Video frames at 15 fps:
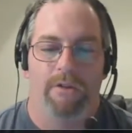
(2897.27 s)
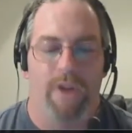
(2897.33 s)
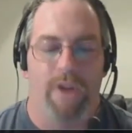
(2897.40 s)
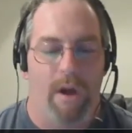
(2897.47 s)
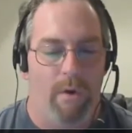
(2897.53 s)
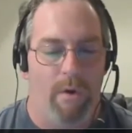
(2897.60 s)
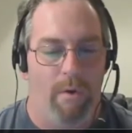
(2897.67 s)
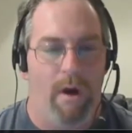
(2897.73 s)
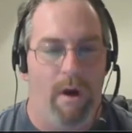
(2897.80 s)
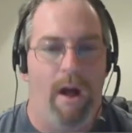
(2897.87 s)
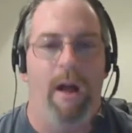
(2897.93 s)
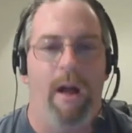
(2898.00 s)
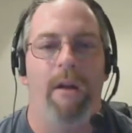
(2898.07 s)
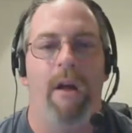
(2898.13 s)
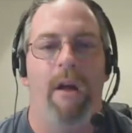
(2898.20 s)
So
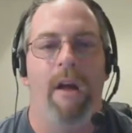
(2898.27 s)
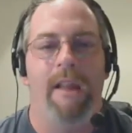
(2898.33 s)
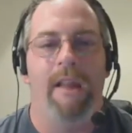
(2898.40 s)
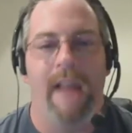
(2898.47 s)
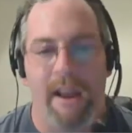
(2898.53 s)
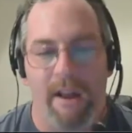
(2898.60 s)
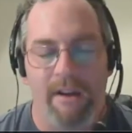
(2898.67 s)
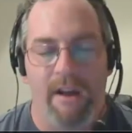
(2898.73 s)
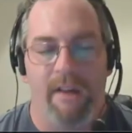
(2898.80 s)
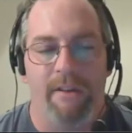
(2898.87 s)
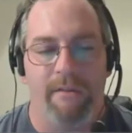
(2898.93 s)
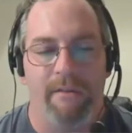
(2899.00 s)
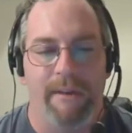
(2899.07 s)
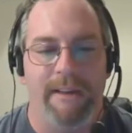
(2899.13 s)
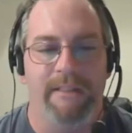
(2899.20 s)
yet
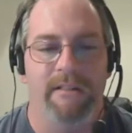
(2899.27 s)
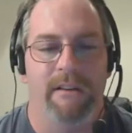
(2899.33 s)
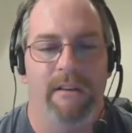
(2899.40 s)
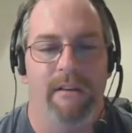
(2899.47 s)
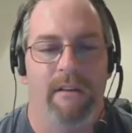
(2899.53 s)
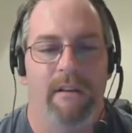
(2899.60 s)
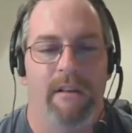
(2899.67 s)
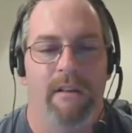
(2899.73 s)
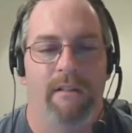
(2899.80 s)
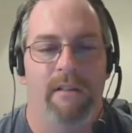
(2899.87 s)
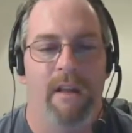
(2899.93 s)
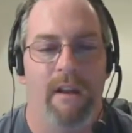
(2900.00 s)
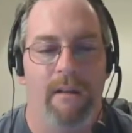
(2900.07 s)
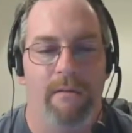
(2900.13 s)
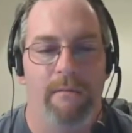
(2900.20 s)
another reason
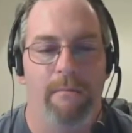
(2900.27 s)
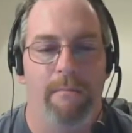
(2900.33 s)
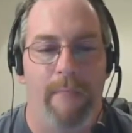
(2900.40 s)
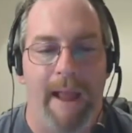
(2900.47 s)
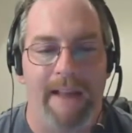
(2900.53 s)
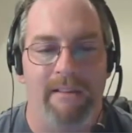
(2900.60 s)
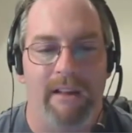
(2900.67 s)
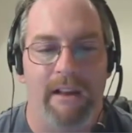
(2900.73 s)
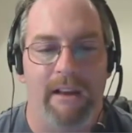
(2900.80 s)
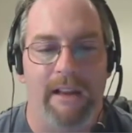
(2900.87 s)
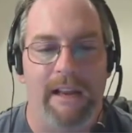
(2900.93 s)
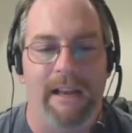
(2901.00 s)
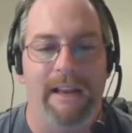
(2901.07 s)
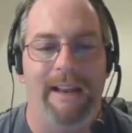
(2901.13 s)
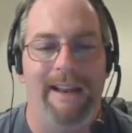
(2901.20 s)
to
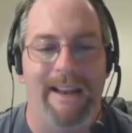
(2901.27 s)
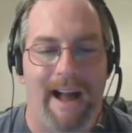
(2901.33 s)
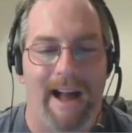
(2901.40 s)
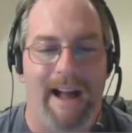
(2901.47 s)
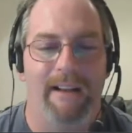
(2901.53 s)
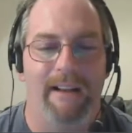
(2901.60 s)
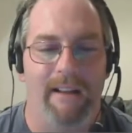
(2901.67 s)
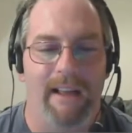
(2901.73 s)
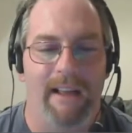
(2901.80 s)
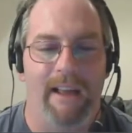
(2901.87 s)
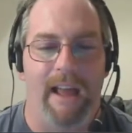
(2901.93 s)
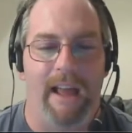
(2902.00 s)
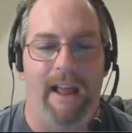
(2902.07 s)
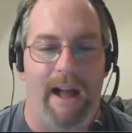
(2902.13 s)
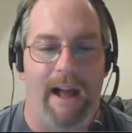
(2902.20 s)
basically not
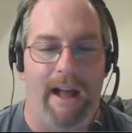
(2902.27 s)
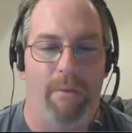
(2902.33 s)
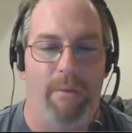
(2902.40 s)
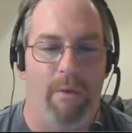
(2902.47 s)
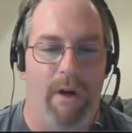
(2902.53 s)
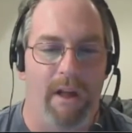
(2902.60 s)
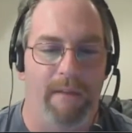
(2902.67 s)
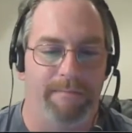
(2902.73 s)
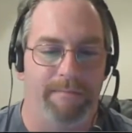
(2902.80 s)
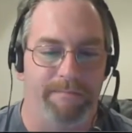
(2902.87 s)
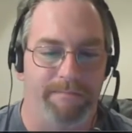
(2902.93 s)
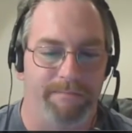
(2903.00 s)
get a iWhat.